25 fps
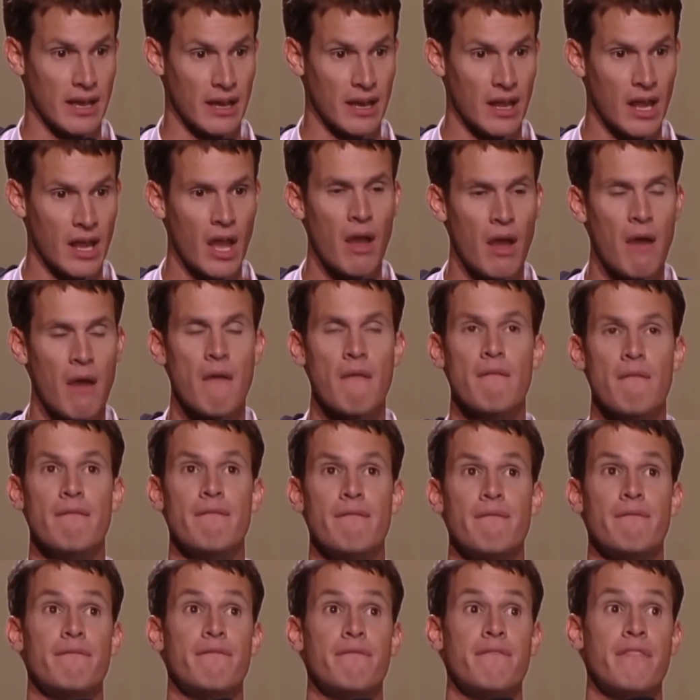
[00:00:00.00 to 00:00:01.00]
it.
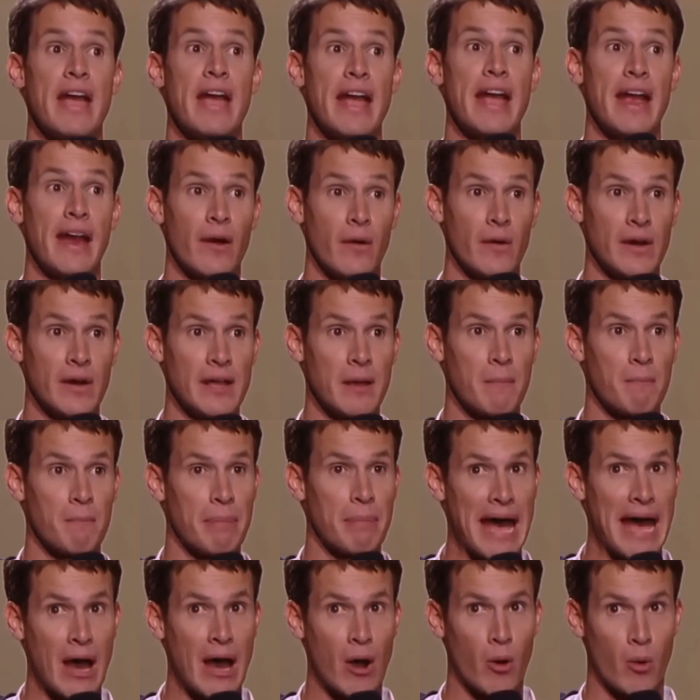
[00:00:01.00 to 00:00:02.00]
Very
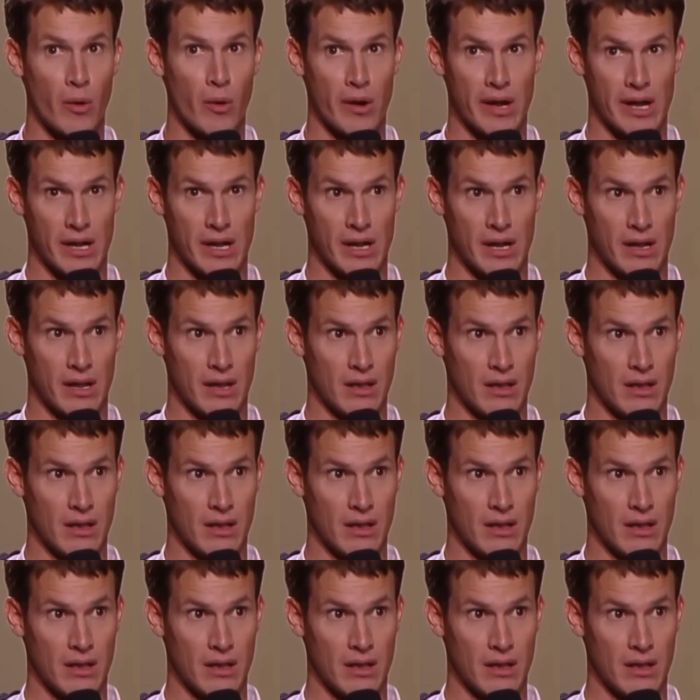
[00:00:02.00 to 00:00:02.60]
empowering.